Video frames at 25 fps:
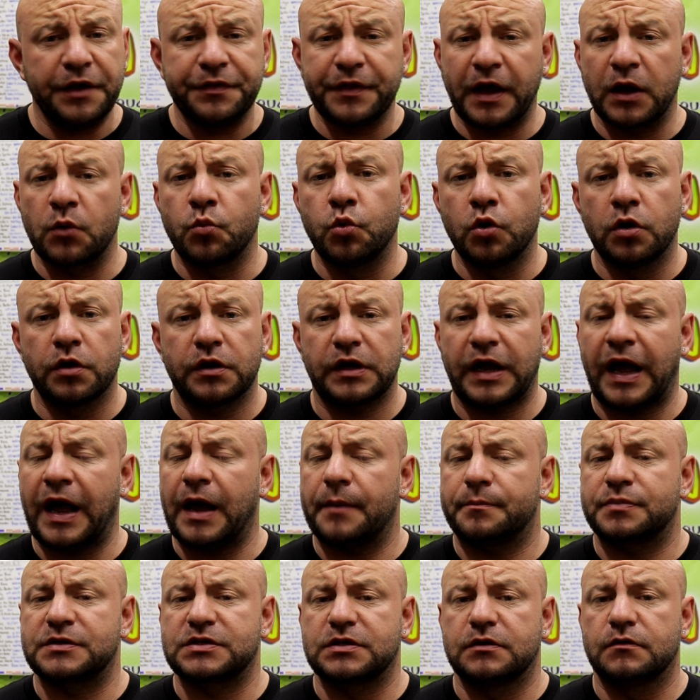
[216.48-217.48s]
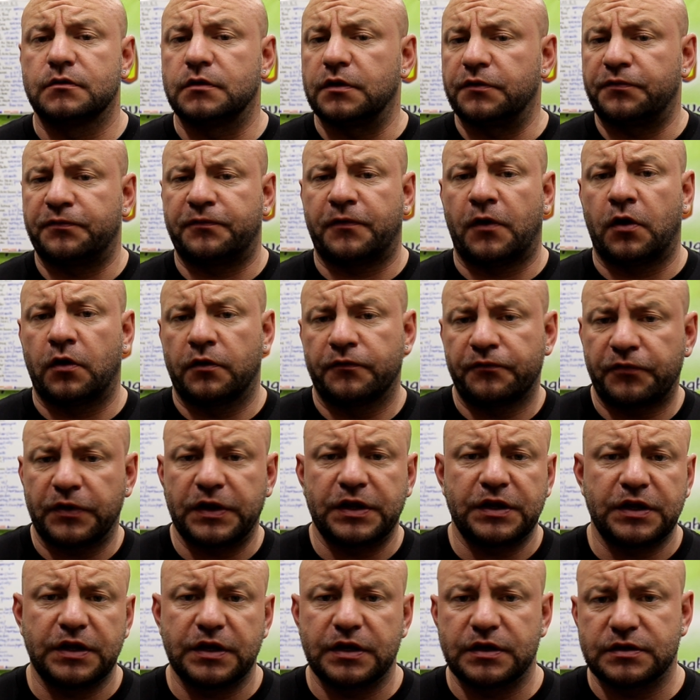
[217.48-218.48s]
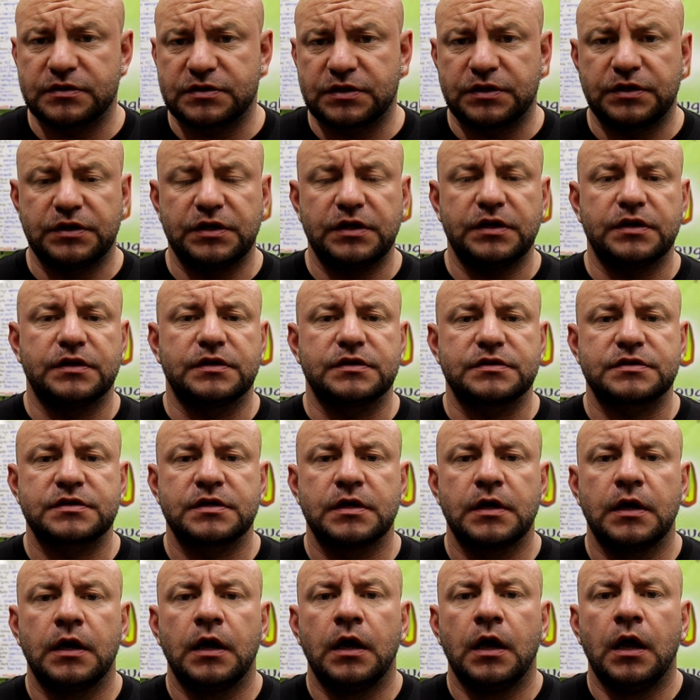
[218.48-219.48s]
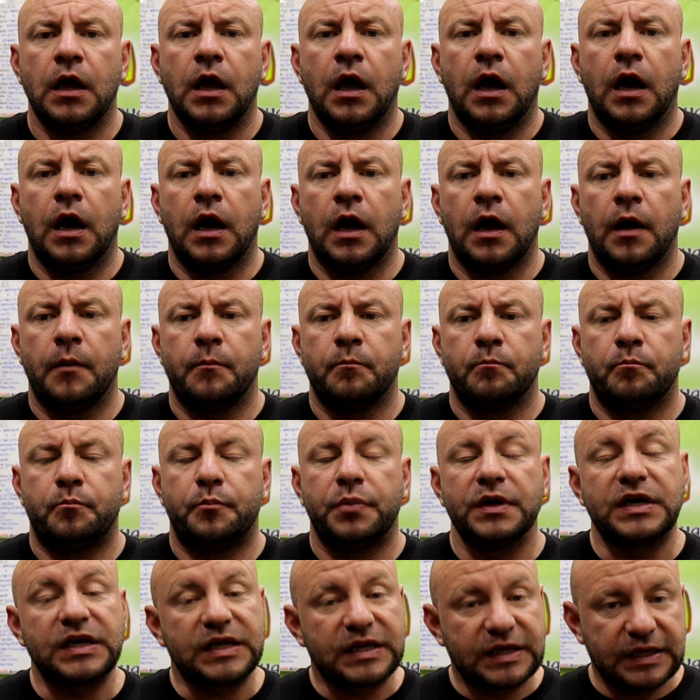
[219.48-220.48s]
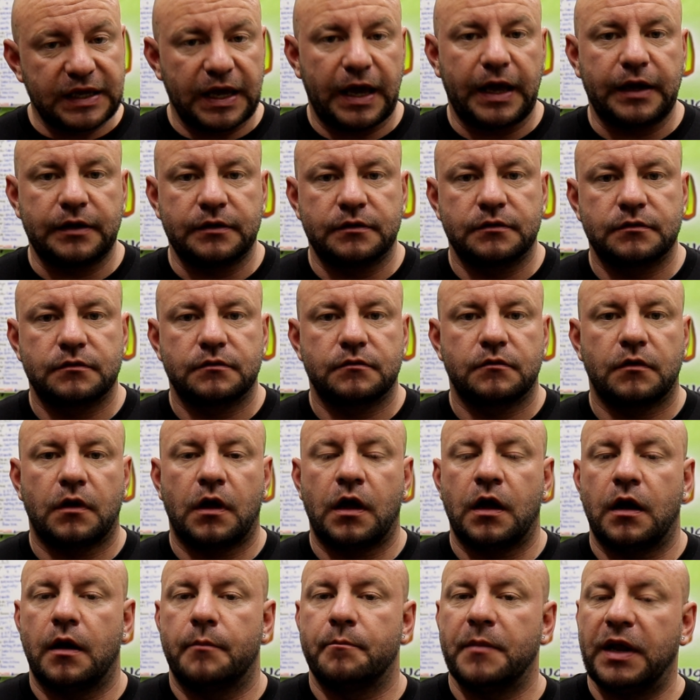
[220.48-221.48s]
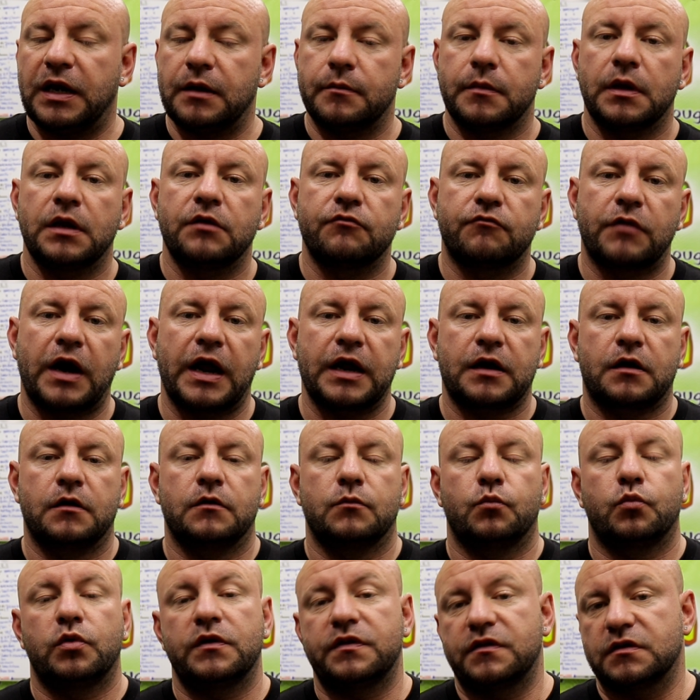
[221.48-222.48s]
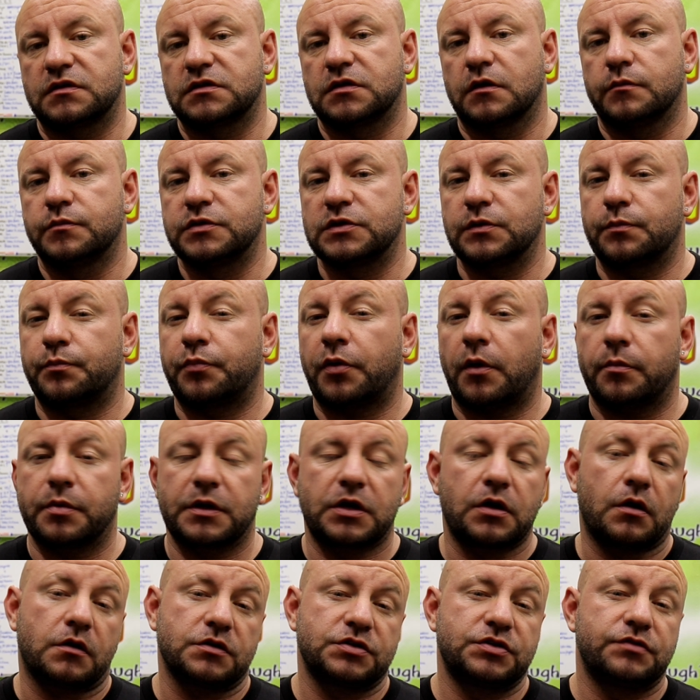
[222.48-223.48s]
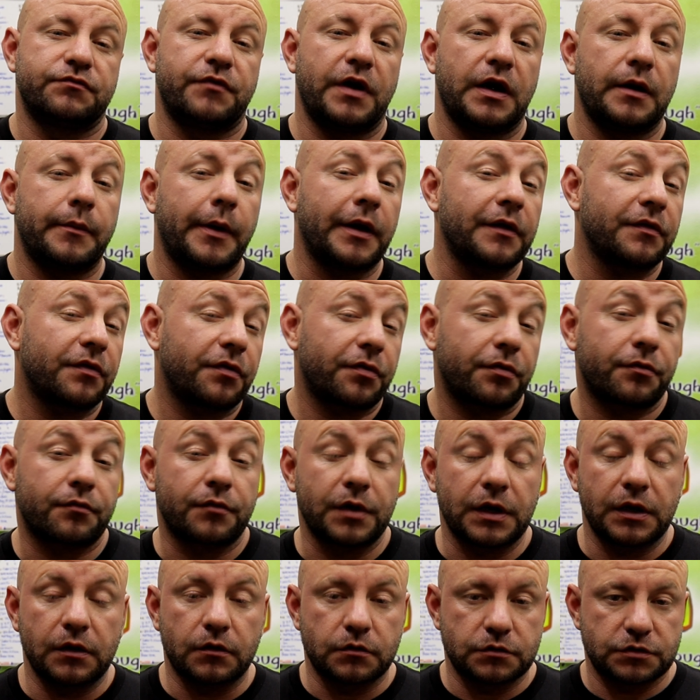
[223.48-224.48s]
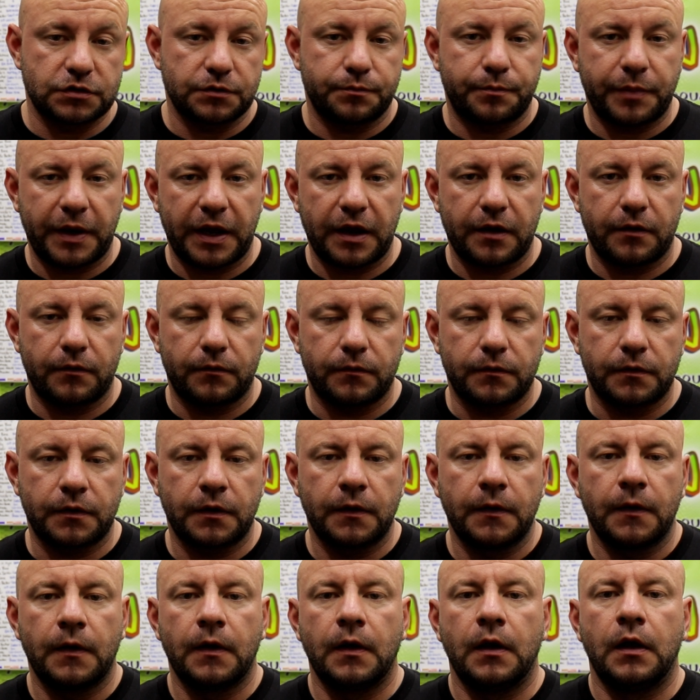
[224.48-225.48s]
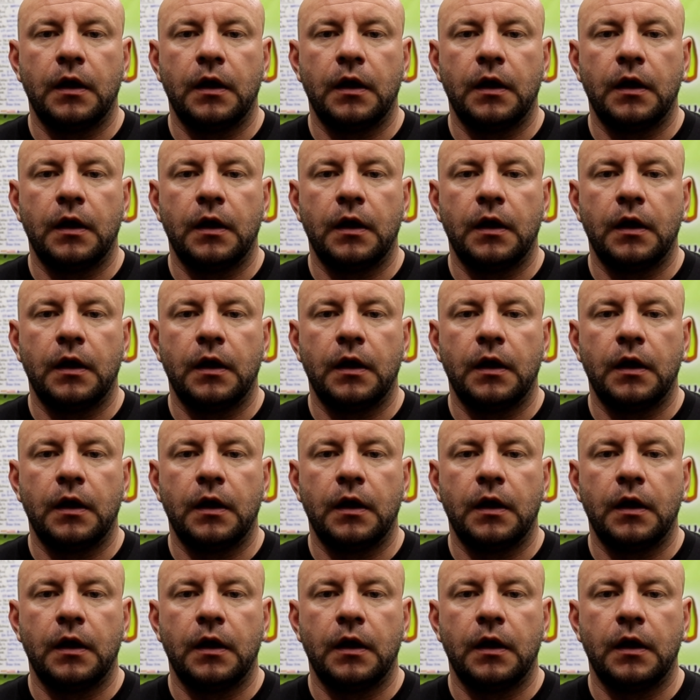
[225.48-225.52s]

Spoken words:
they were absolutely fine for years and years. But again, melamine rack with the tubs will probably cost you around about £300,